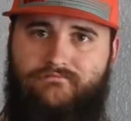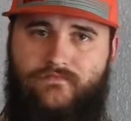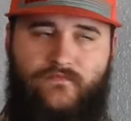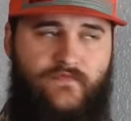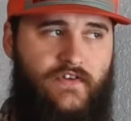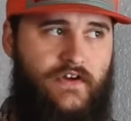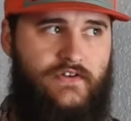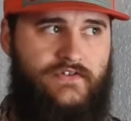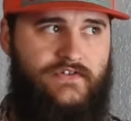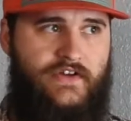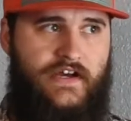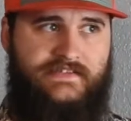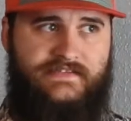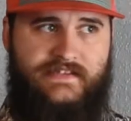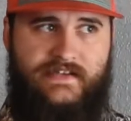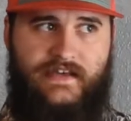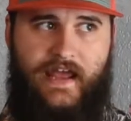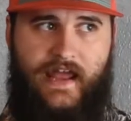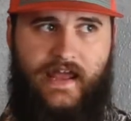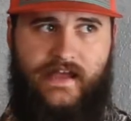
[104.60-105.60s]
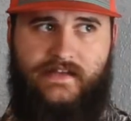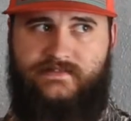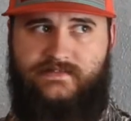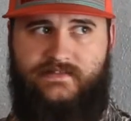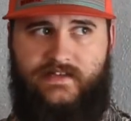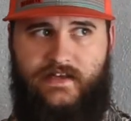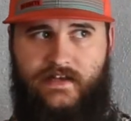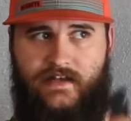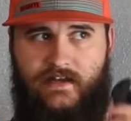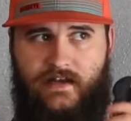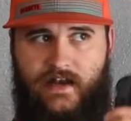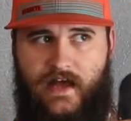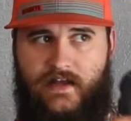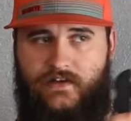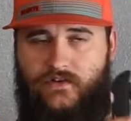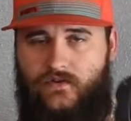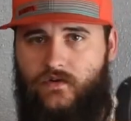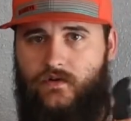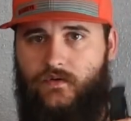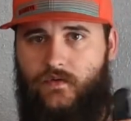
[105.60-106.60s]
Field dress it and skin it,
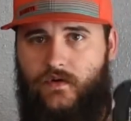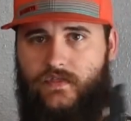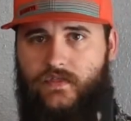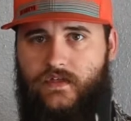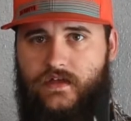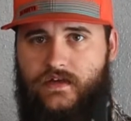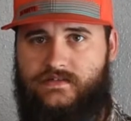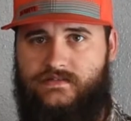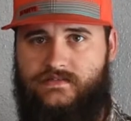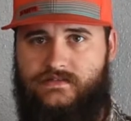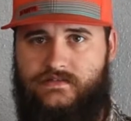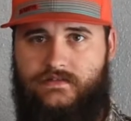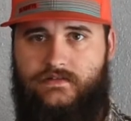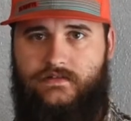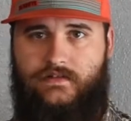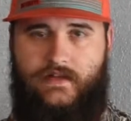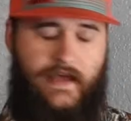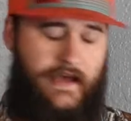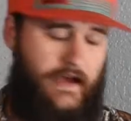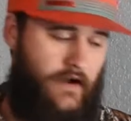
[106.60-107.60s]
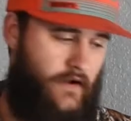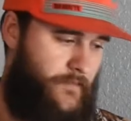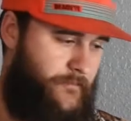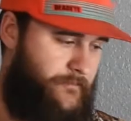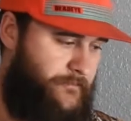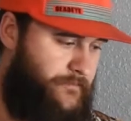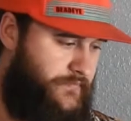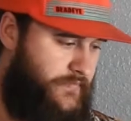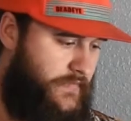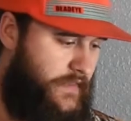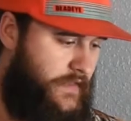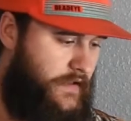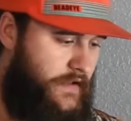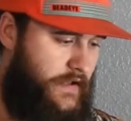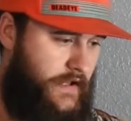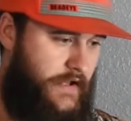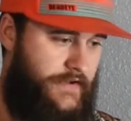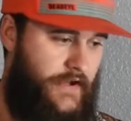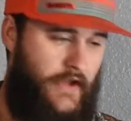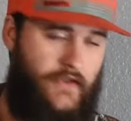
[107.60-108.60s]
I do it with this. Now,
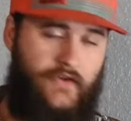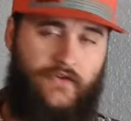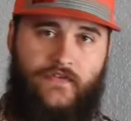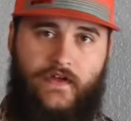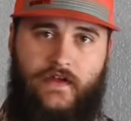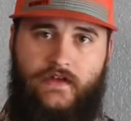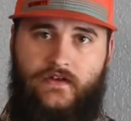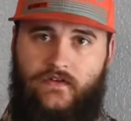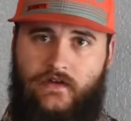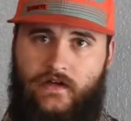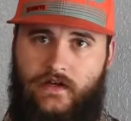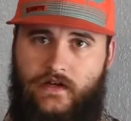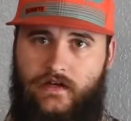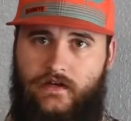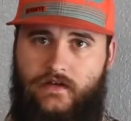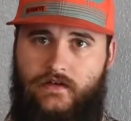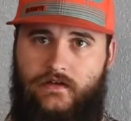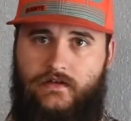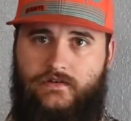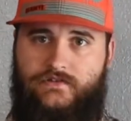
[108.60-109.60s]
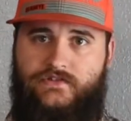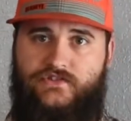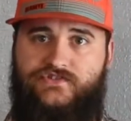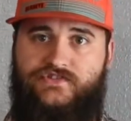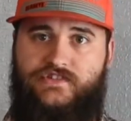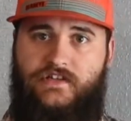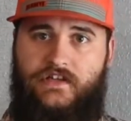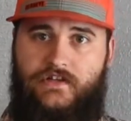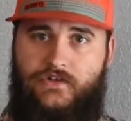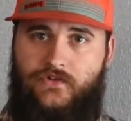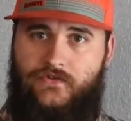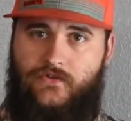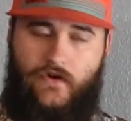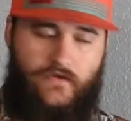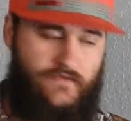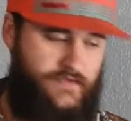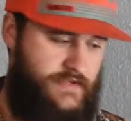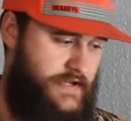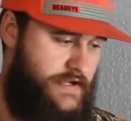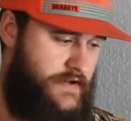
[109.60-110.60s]
another thing you need to skin your
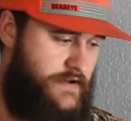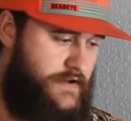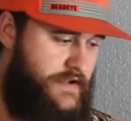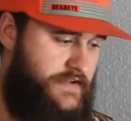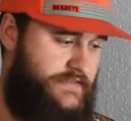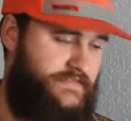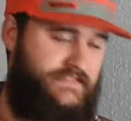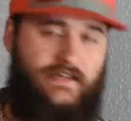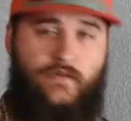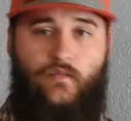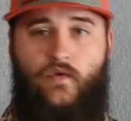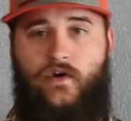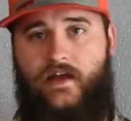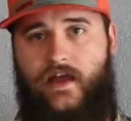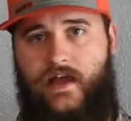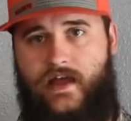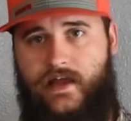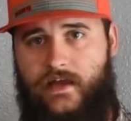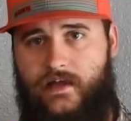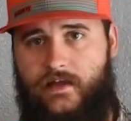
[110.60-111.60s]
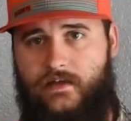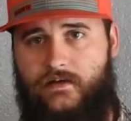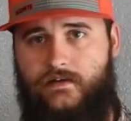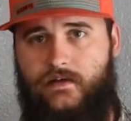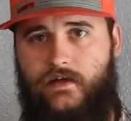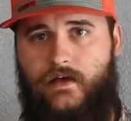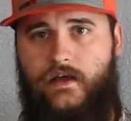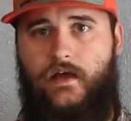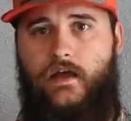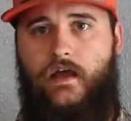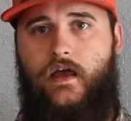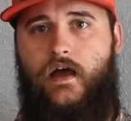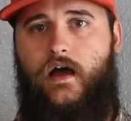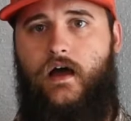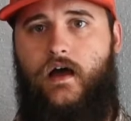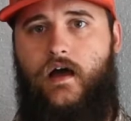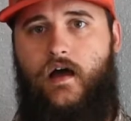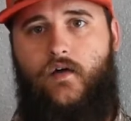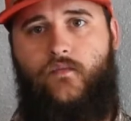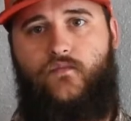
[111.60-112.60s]
own deer is somewhere to hang
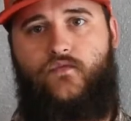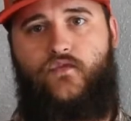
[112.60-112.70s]
it.